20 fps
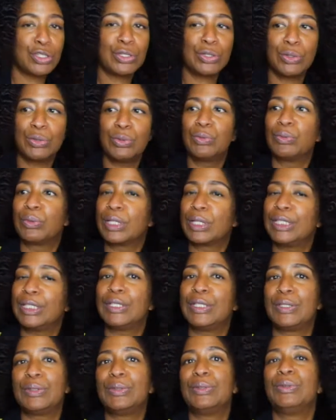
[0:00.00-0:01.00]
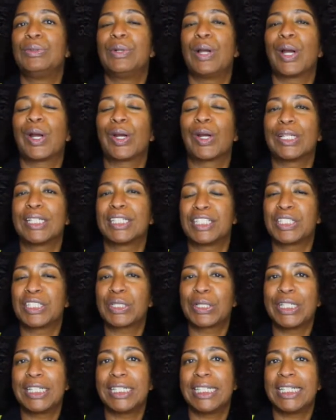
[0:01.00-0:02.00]
to really do early
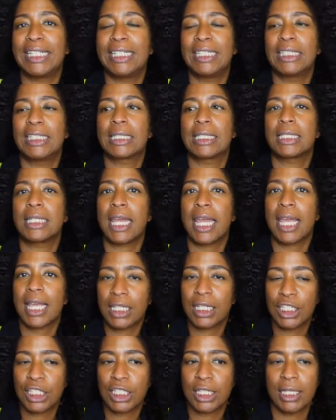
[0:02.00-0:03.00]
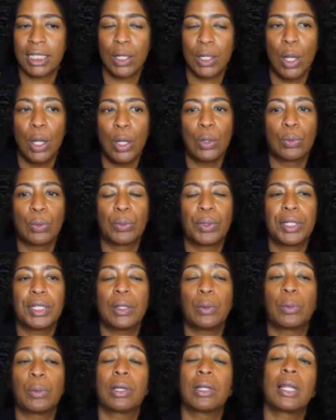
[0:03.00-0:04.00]
screening detection
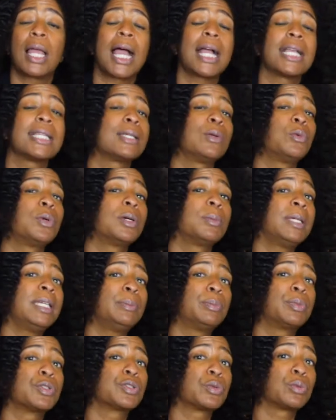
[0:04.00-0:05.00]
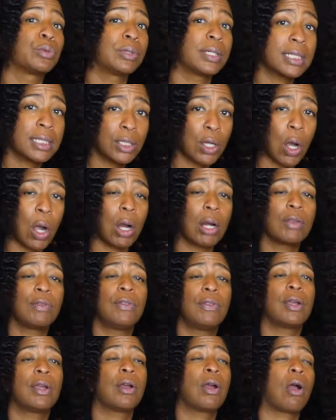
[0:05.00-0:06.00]
really realizing what people's risks
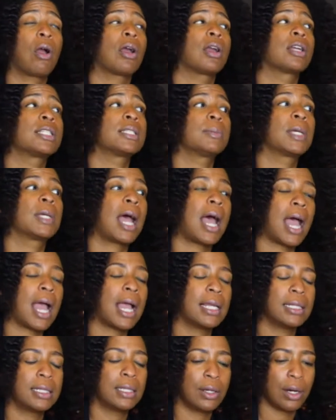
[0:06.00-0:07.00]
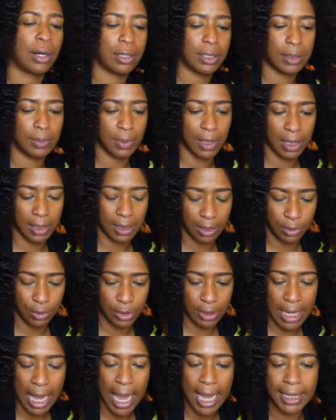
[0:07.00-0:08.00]
are there are some guide there are some there's
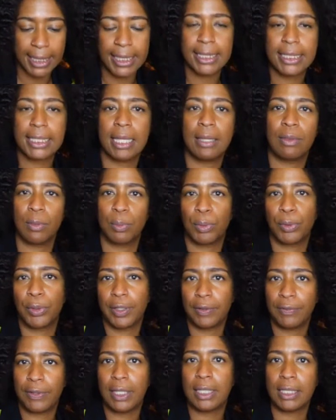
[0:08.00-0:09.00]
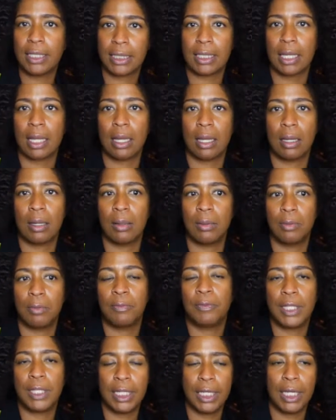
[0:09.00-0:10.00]
guidance in the previous um,
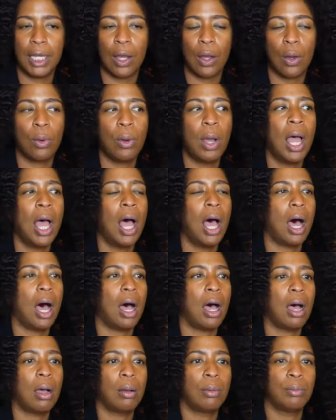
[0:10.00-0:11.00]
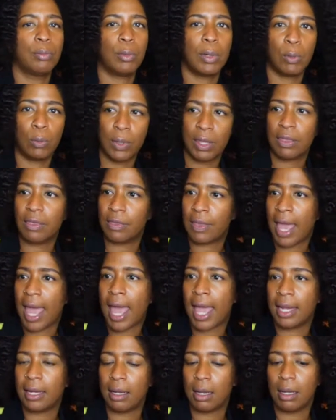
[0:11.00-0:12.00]
video um, with
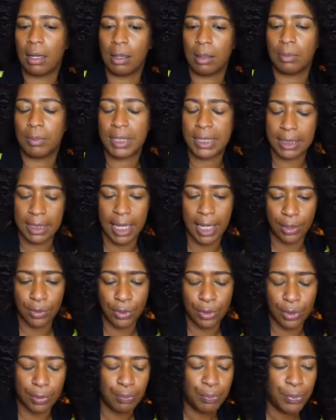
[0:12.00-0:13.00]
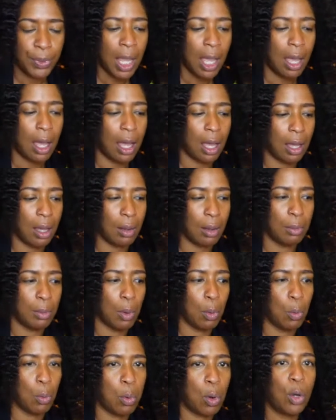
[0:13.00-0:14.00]
that um, standard
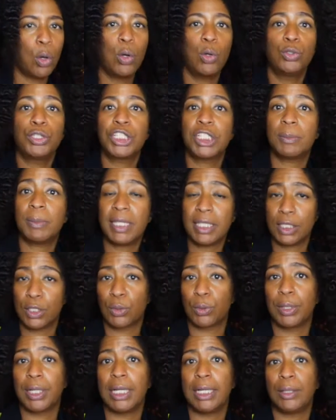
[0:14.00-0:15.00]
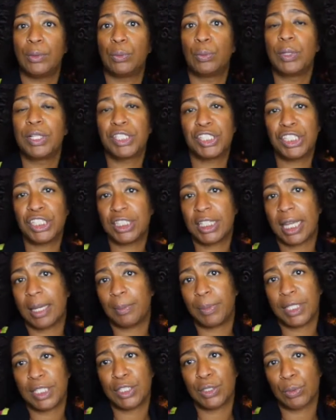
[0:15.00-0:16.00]
um, who should be screened when should
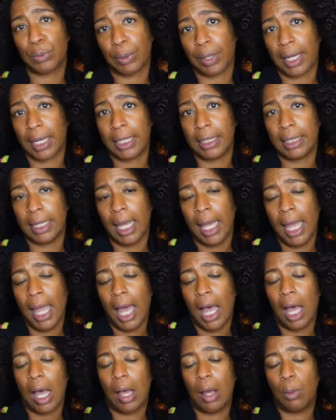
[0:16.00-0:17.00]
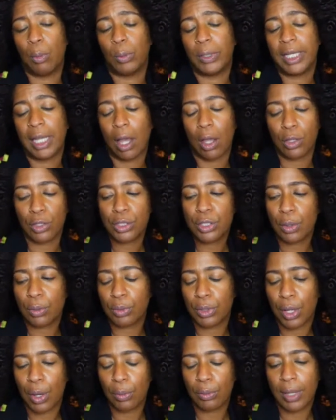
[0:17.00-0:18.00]
they be screened um, we also
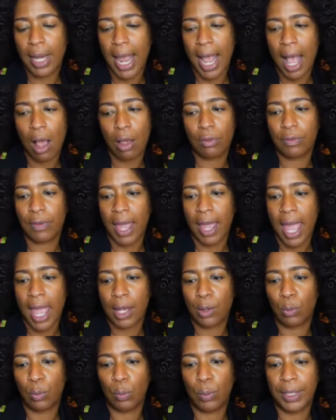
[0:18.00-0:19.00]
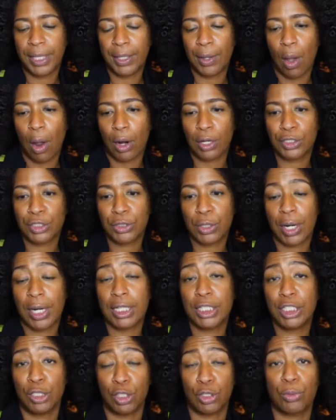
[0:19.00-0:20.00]
know now that we are
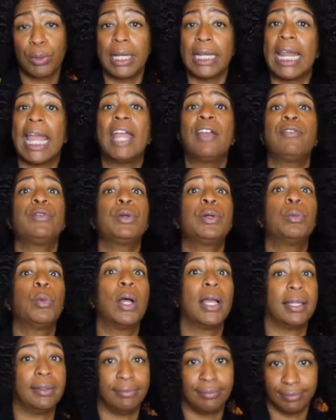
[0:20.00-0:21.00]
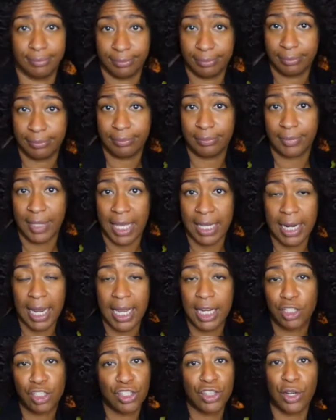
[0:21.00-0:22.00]
starting to screen everyone at
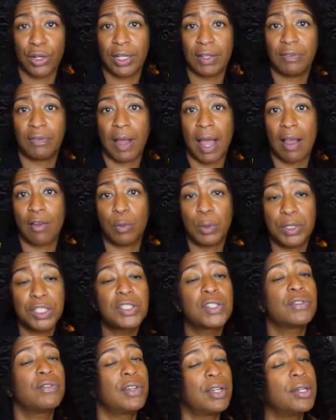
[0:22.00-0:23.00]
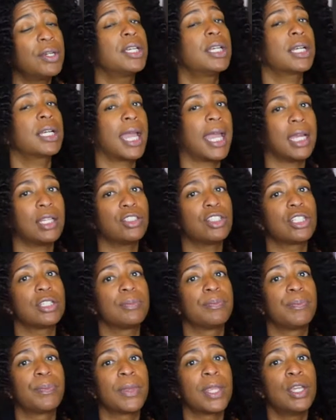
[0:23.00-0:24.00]
age 35 which is a very young
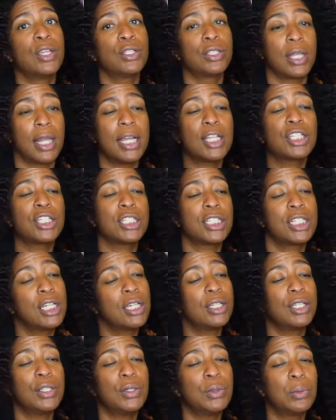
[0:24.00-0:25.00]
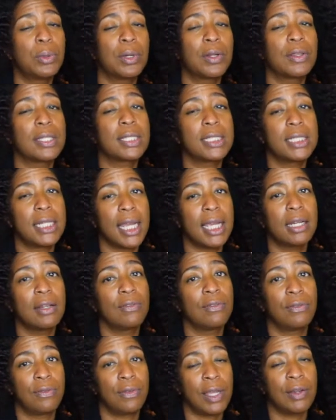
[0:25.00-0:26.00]
age so that should tell you where the state
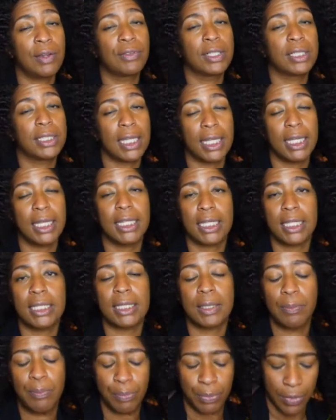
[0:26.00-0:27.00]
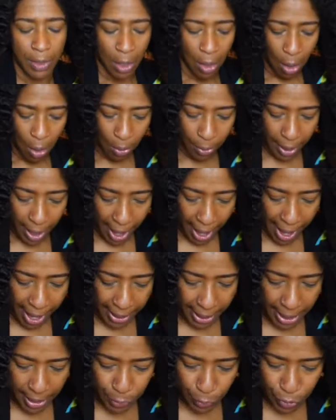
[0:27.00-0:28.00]
of everything is
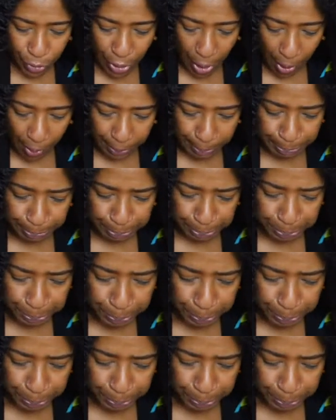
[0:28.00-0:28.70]
okay and so